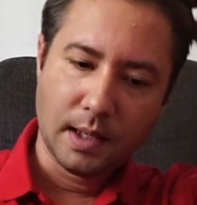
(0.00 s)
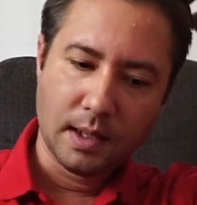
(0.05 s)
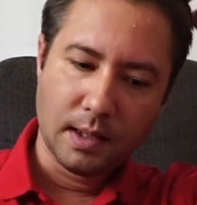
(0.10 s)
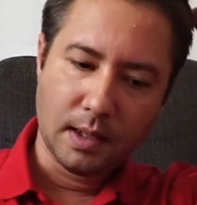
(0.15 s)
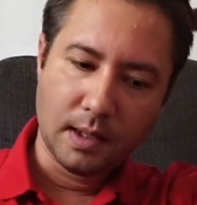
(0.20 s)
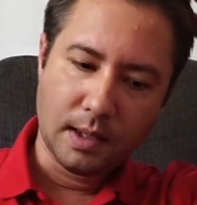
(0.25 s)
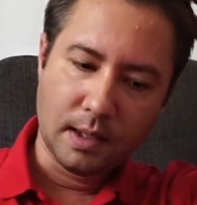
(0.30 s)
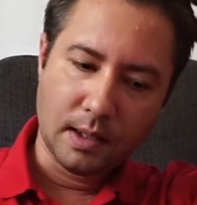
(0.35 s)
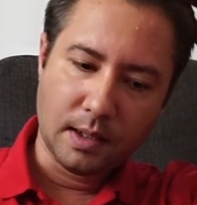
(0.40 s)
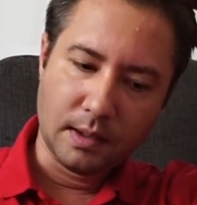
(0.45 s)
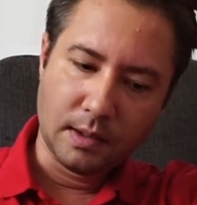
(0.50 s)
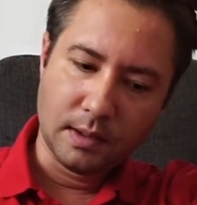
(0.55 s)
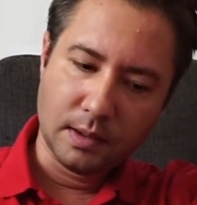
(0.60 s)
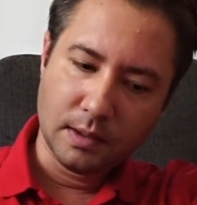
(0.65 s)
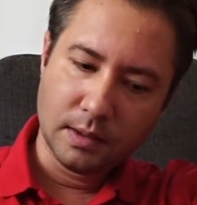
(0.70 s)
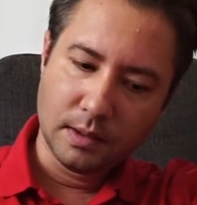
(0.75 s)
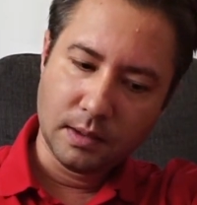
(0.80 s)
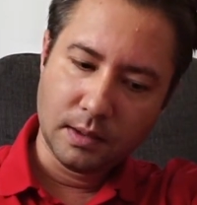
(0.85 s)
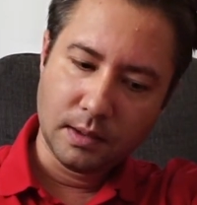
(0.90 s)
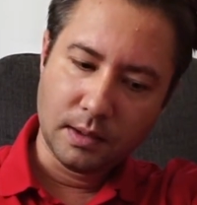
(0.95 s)

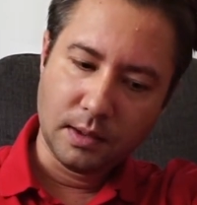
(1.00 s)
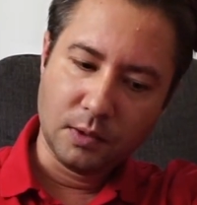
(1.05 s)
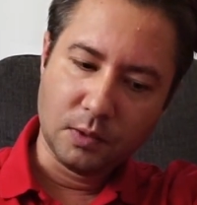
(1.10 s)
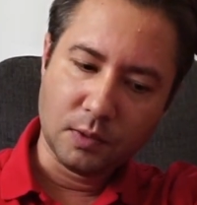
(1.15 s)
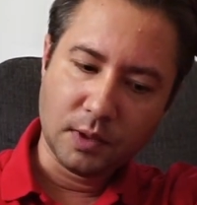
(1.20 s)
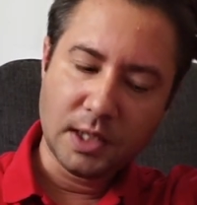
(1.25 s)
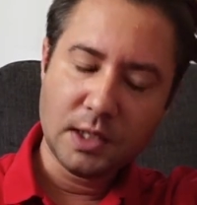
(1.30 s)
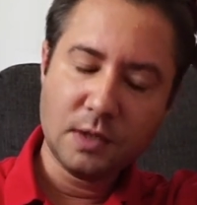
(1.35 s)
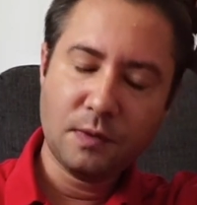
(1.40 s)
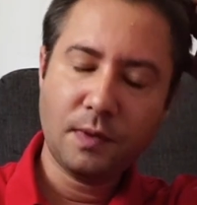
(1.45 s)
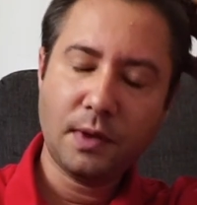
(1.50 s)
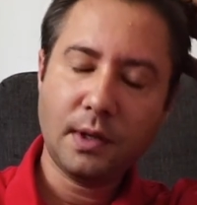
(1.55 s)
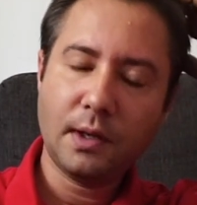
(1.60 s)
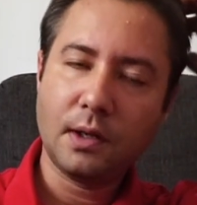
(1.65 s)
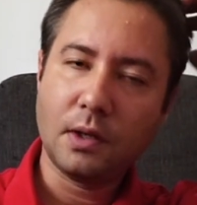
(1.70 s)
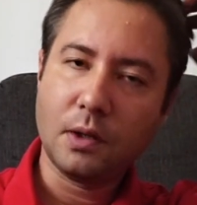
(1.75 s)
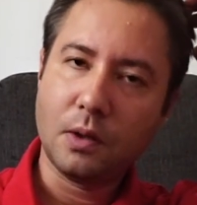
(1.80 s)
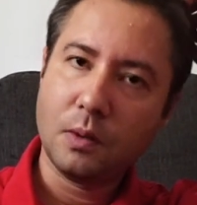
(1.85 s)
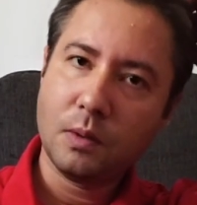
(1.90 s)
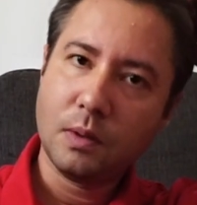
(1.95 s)
And in today's
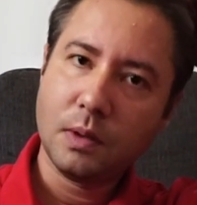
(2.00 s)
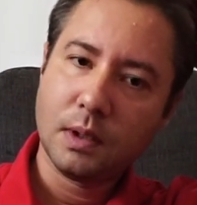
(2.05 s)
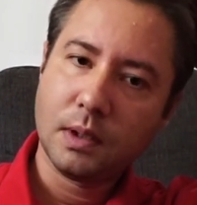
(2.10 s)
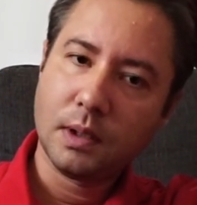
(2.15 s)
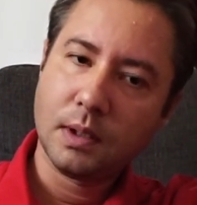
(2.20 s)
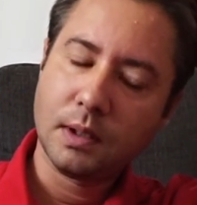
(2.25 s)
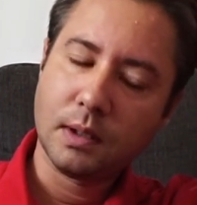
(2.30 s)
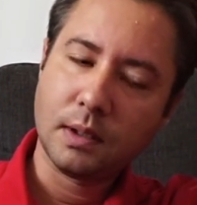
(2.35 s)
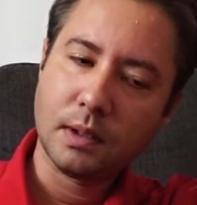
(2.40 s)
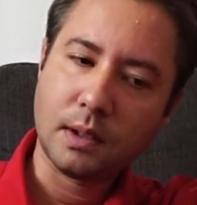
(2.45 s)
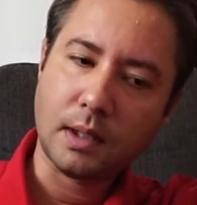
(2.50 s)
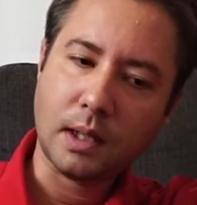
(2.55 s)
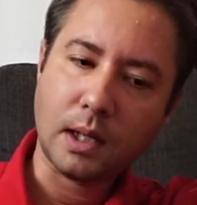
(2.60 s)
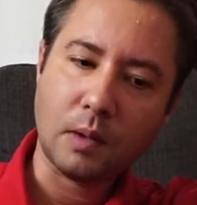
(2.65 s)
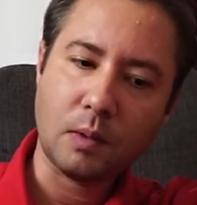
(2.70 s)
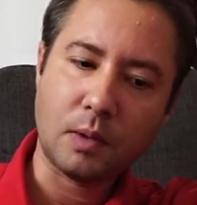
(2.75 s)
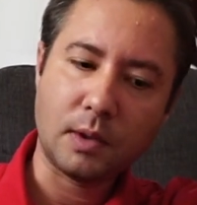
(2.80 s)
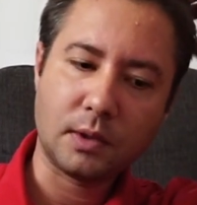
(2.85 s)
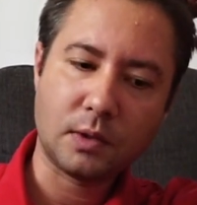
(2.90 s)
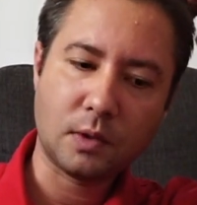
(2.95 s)
video, I
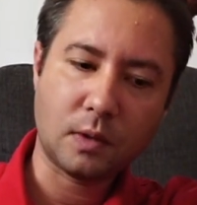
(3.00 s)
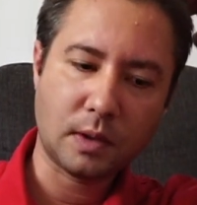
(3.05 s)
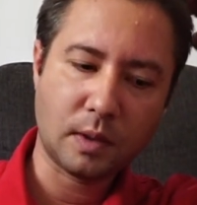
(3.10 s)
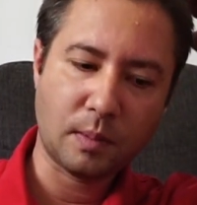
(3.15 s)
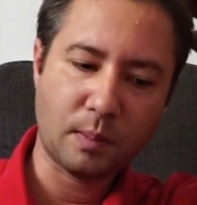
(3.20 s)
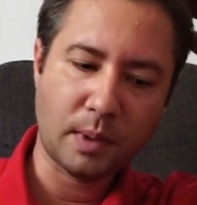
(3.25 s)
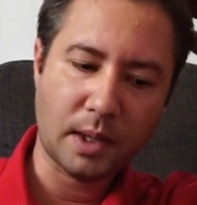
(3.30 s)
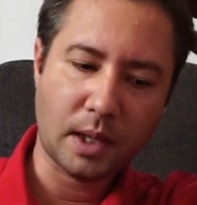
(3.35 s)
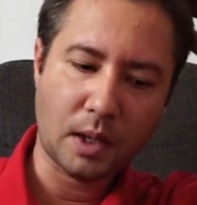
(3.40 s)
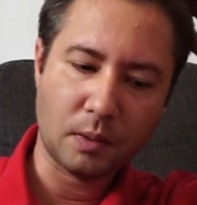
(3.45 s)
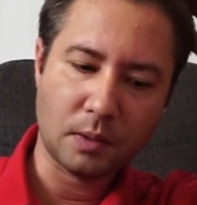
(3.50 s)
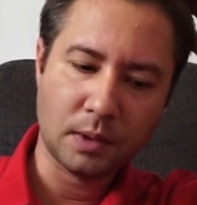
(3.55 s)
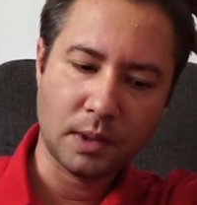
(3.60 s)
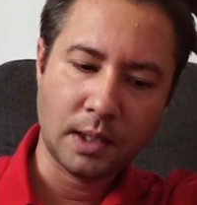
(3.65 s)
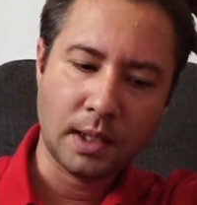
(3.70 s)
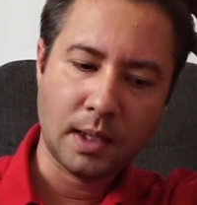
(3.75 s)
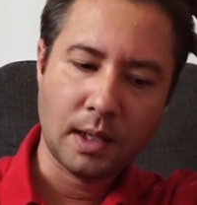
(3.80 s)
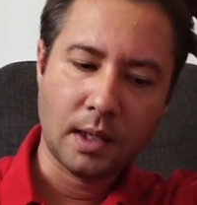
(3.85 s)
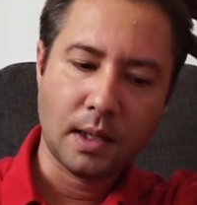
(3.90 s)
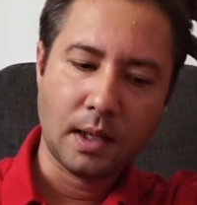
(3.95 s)
want to talk about
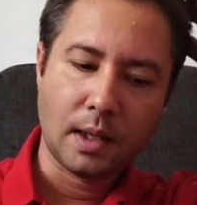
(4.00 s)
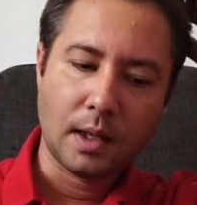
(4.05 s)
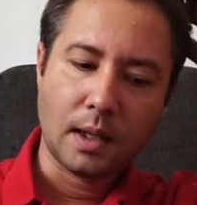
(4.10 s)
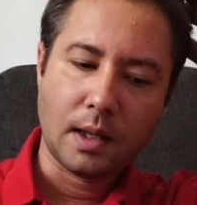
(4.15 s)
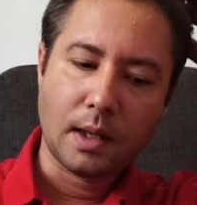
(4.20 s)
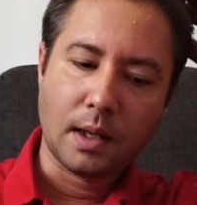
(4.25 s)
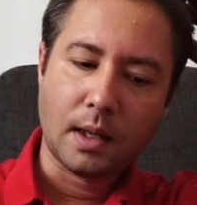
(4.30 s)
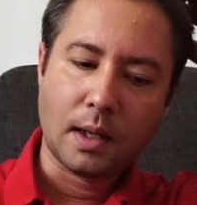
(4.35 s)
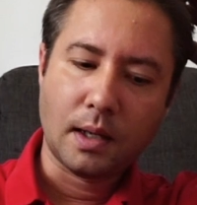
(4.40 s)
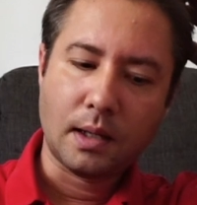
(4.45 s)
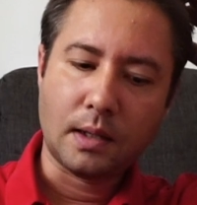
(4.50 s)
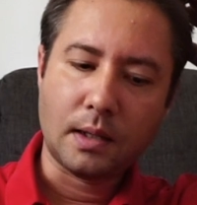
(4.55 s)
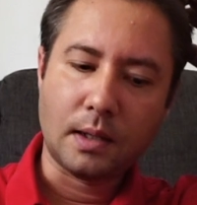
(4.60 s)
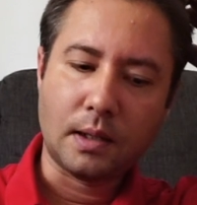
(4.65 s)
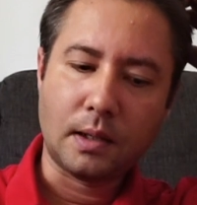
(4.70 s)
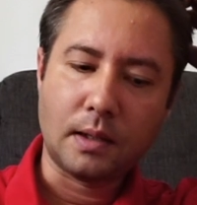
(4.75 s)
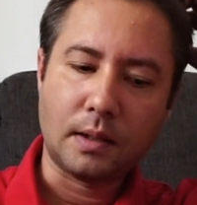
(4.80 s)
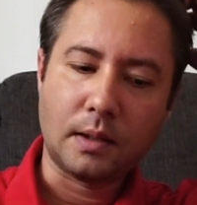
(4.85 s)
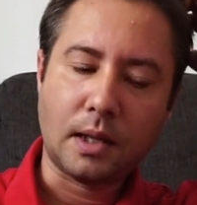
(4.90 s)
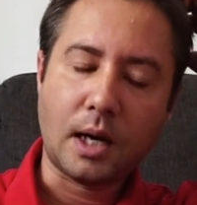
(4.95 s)

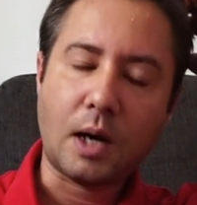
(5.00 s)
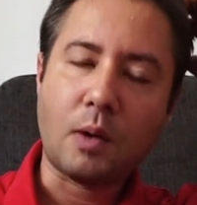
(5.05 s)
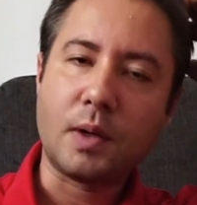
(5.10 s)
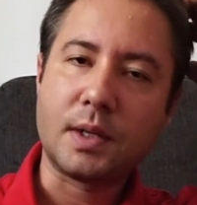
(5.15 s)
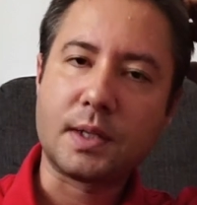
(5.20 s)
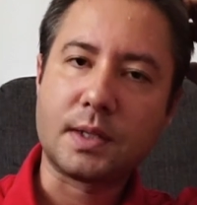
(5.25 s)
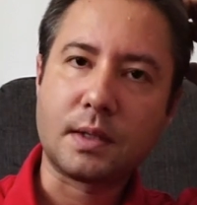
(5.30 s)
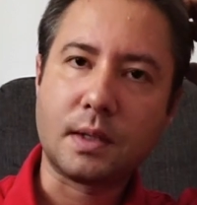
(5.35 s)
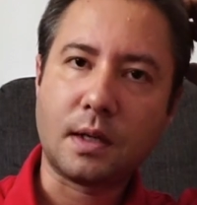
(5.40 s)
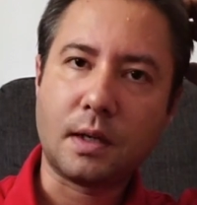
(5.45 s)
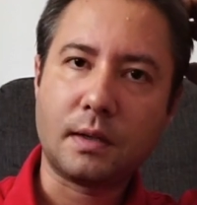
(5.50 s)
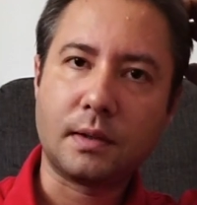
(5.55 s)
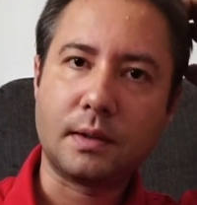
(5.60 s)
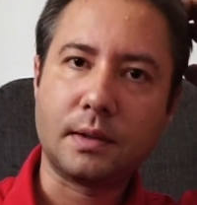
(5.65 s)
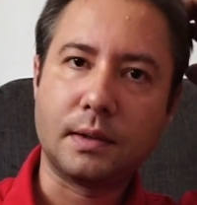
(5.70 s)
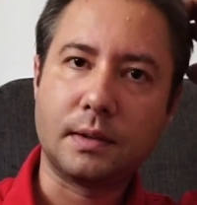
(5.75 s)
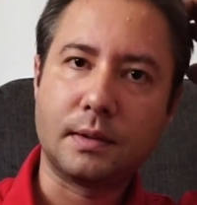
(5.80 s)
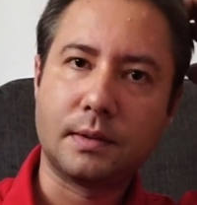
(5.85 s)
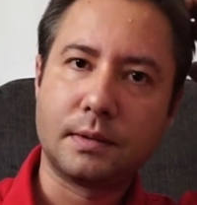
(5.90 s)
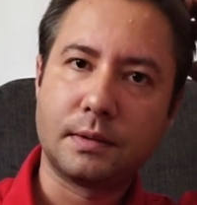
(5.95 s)
how I
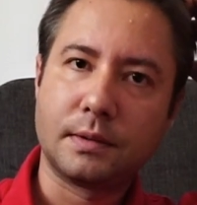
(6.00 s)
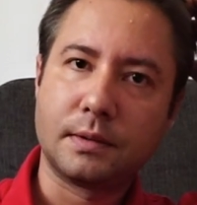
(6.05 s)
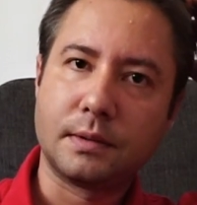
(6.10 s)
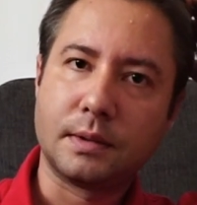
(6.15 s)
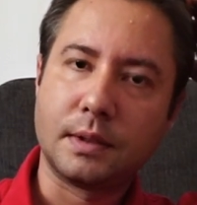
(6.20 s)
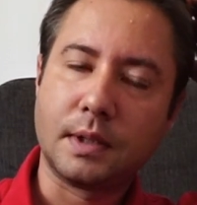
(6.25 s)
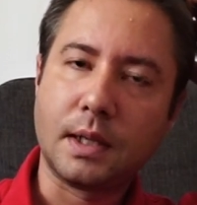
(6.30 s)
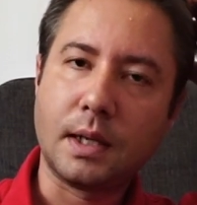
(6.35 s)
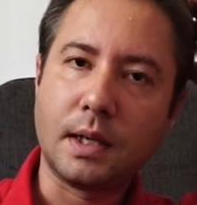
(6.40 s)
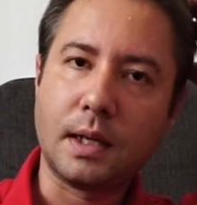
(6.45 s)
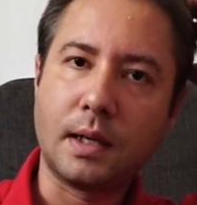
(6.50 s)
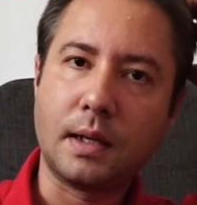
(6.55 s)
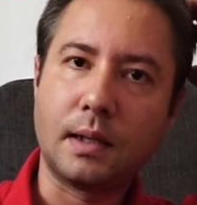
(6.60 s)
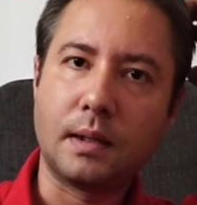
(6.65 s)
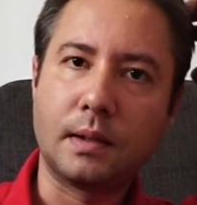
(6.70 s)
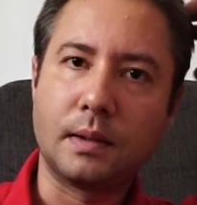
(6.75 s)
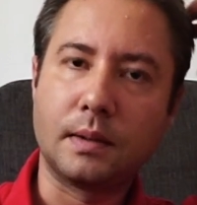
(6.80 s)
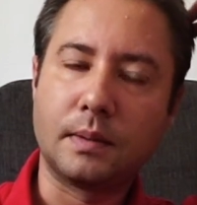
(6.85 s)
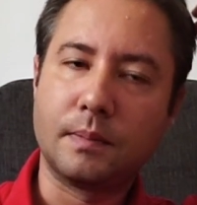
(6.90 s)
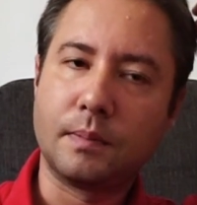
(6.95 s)
started
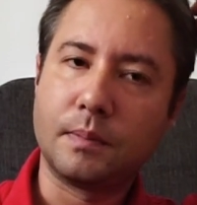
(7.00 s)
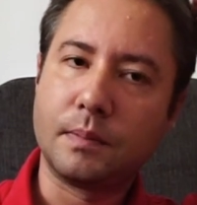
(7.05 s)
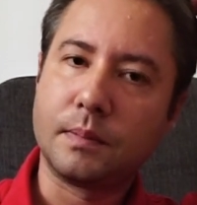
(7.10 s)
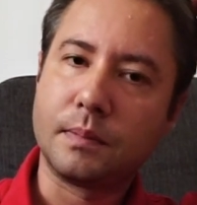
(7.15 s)
and